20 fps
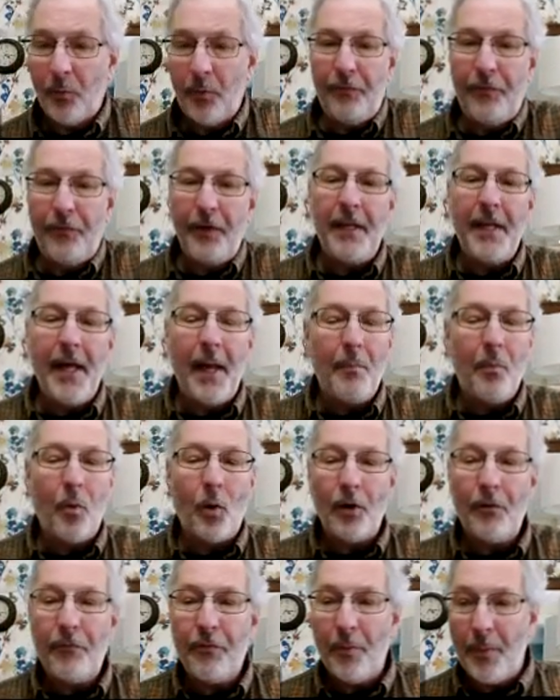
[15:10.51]
We feed that
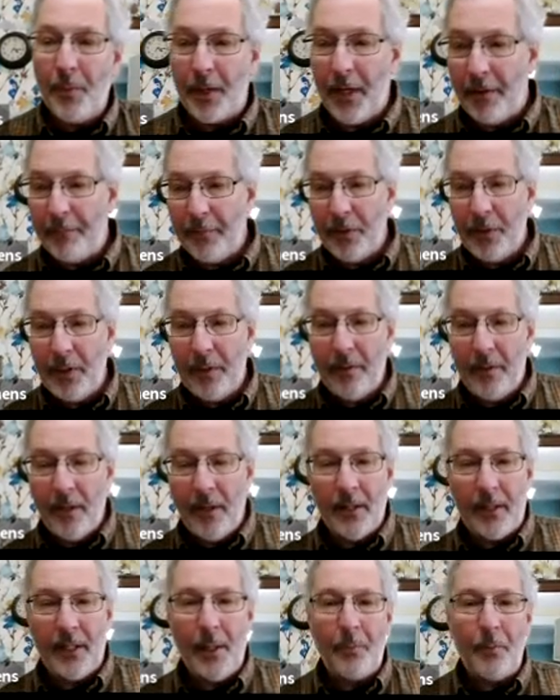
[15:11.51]
board from a
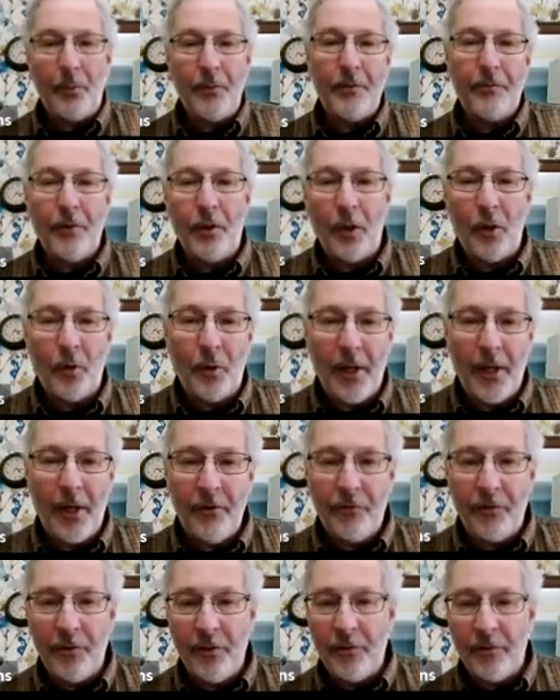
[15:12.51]
couple different
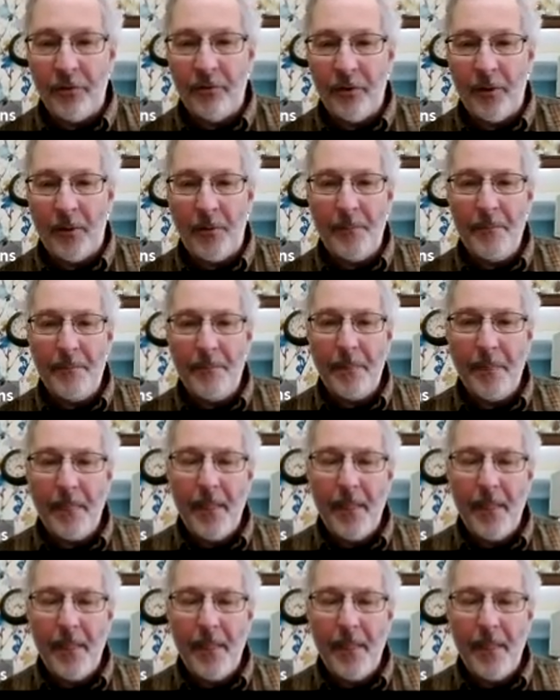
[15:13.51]
locations, so